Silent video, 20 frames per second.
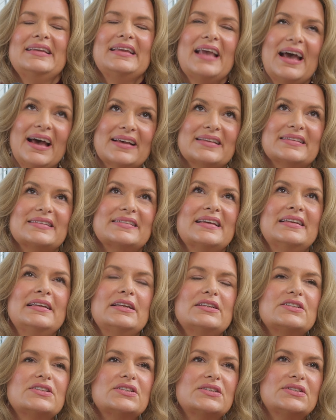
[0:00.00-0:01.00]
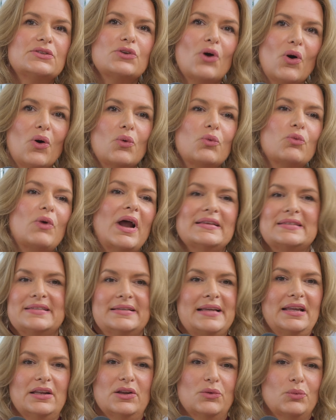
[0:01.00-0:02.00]
Yes, and it so
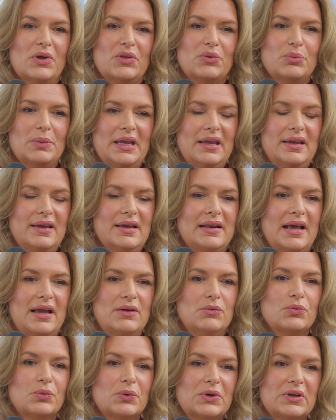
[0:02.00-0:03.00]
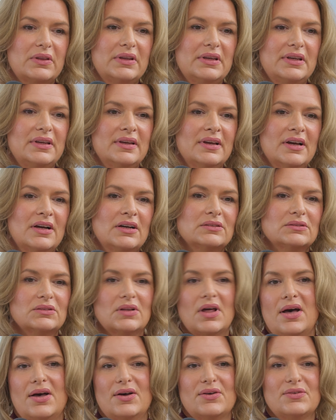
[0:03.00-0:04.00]
resonated with me. And I really
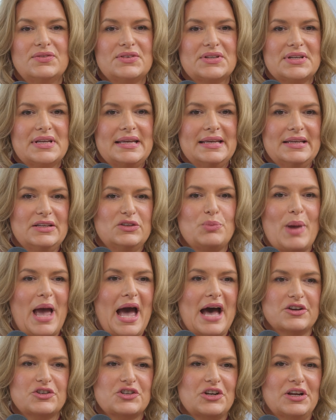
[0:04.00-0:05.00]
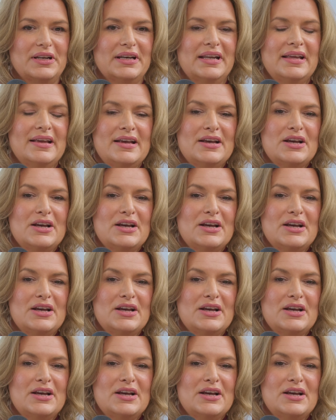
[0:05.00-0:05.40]
loved his passion.